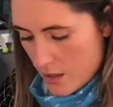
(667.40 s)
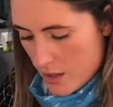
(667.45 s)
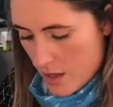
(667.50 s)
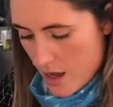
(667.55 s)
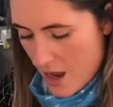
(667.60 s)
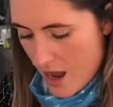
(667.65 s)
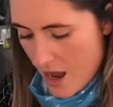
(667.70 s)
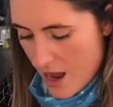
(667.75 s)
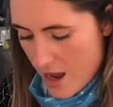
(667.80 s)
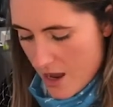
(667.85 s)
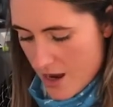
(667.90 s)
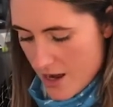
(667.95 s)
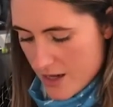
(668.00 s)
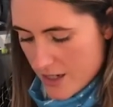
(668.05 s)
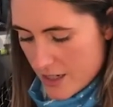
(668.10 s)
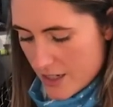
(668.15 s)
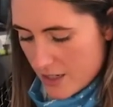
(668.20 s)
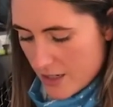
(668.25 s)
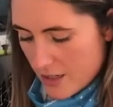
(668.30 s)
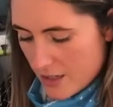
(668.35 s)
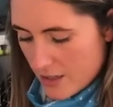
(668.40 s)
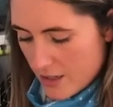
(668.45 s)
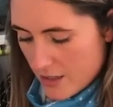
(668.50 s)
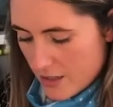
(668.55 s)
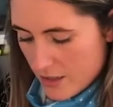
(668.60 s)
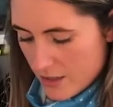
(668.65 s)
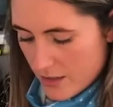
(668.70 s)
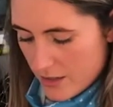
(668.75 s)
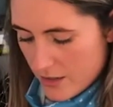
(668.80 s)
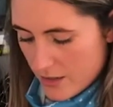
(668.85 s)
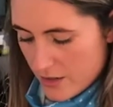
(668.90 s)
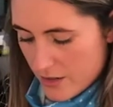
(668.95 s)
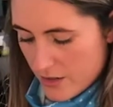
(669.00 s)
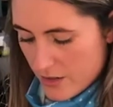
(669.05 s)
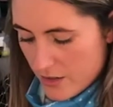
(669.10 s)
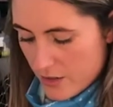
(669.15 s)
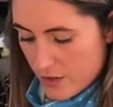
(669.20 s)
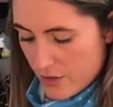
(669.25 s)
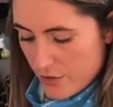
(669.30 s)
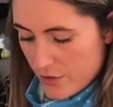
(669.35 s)
and
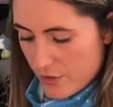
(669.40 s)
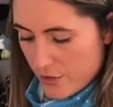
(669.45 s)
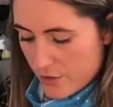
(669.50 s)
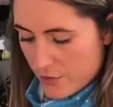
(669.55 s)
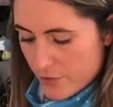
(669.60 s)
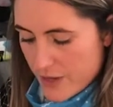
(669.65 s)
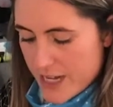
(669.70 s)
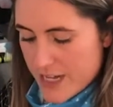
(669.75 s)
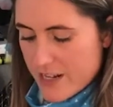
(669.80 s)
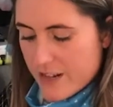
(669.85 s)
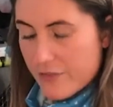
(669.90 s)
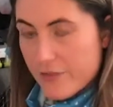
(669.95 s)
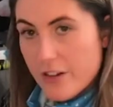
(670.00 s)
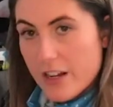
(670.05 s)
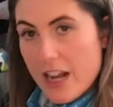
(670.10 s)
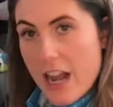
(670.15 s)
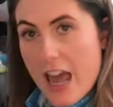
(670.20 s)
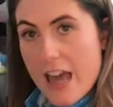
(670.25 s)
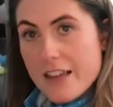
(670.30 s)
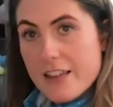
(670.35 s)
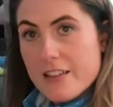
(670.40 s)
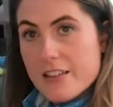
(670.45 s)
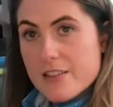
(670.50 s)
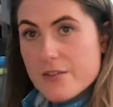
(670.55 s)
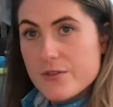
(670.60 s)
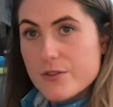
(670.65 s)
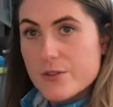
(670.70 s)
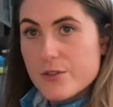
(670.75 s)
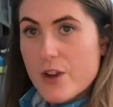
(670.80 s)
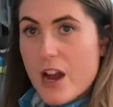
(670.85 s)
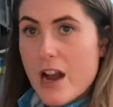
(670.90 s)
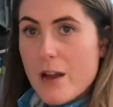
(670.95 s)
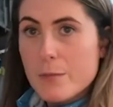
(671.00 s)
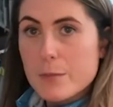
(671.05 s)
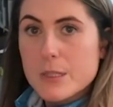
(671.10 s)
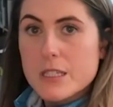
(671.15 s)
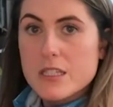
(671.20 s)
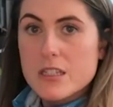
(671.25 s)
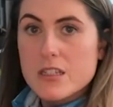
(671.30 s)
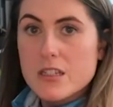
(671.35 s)
3 different lengths of
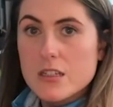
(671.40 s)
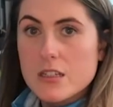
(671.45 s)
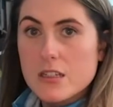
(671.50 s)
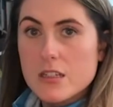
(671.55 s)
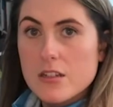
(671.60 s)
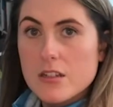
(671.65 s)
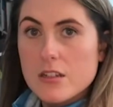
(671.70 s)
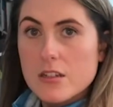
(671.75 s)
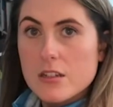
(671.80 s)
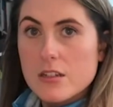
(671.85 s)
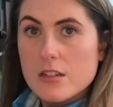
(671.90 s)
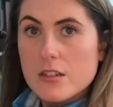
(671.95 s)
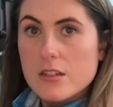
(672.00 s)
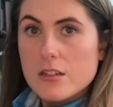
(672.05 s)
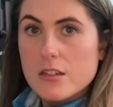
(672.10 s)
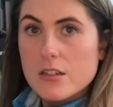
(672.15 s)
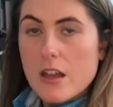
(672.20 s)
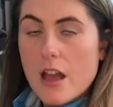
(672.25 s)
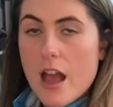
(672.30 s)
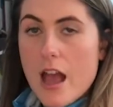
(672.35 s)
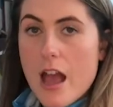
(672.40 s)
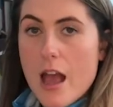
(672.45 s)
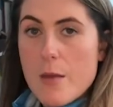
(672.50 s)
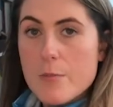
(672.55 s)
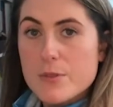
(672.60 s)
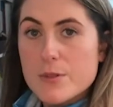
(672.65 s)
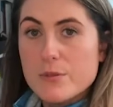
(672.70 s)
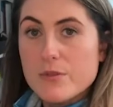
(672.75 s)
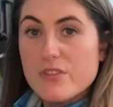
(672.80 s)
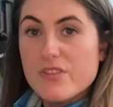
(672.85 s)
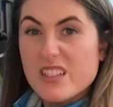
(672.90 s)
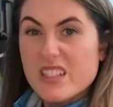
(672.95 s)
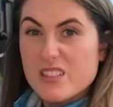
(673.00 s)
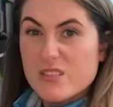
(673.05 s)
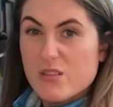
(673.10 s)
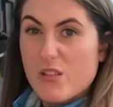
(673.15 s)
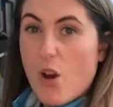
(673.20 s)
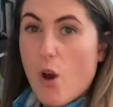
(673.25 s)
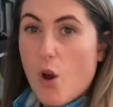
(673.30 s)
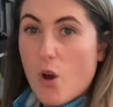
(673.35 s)
straps, so it fits
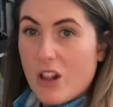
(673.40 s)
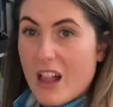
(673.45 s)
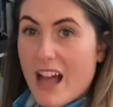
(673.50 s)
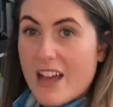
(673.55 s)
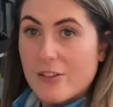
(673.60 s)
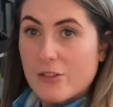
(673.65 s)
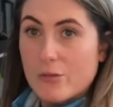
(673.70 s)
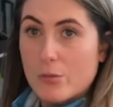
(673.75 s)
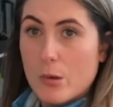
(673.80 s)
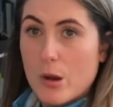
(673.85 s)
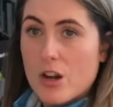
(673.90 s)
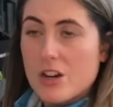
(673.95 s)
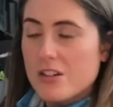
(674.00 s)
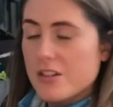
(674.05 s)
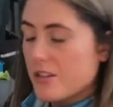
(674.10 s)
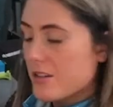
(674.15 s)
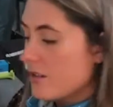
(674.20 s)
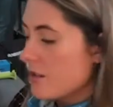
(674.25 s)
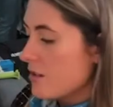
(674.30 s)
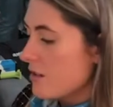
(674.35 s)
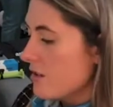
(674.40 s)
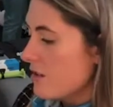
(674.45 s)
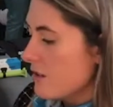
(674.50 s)
sort of all handlebars,